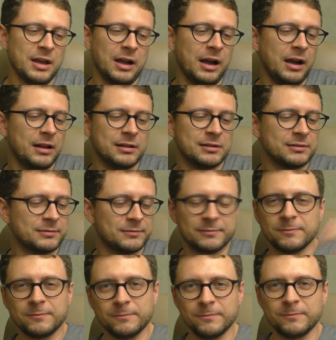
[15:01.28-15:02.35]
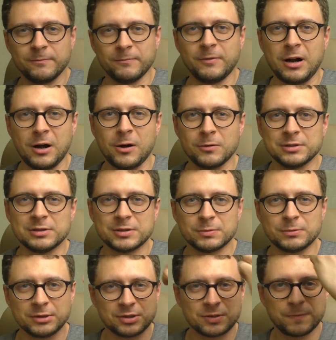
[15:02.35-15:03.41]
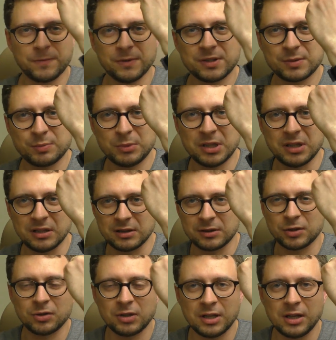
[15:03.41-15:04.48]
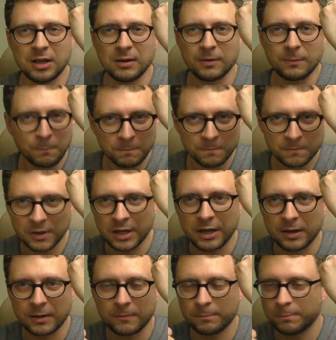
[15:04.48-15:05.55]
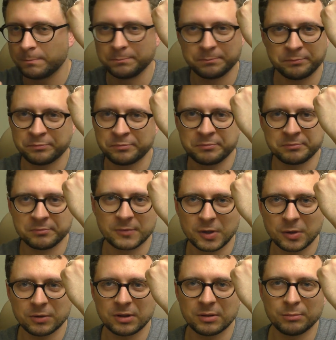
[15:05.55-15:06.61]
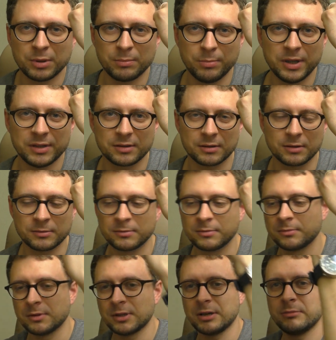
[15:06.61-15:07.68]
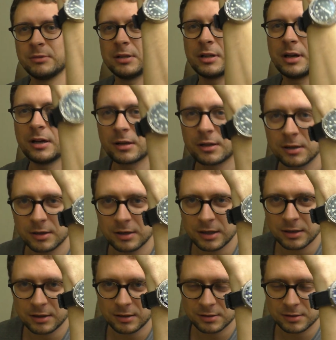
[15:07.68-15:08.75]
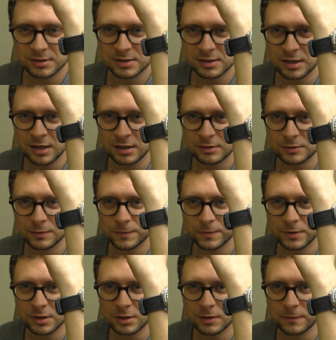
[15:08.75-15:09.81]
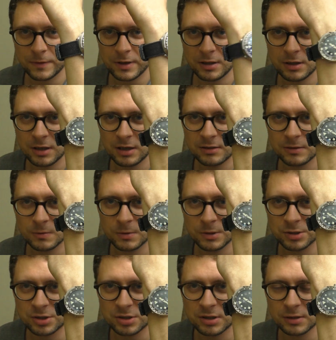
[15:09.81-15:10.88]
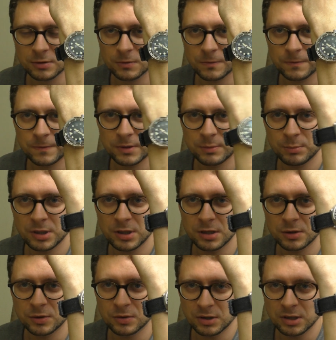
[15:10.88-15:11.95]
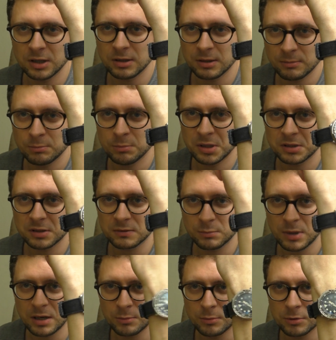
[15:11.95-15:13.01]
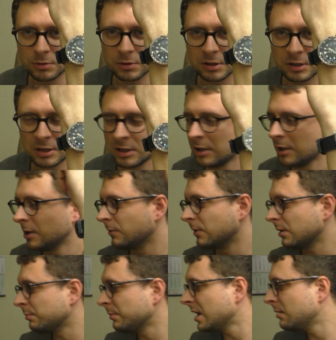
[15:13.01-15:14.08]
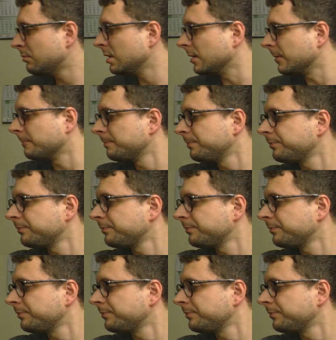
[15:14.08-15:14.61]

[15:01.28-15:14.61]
And wow, this watch fits me today, like couldn't be better. I mean, I, I it's hard to think of any other watch that could fit me today better, my mood. Well, maybe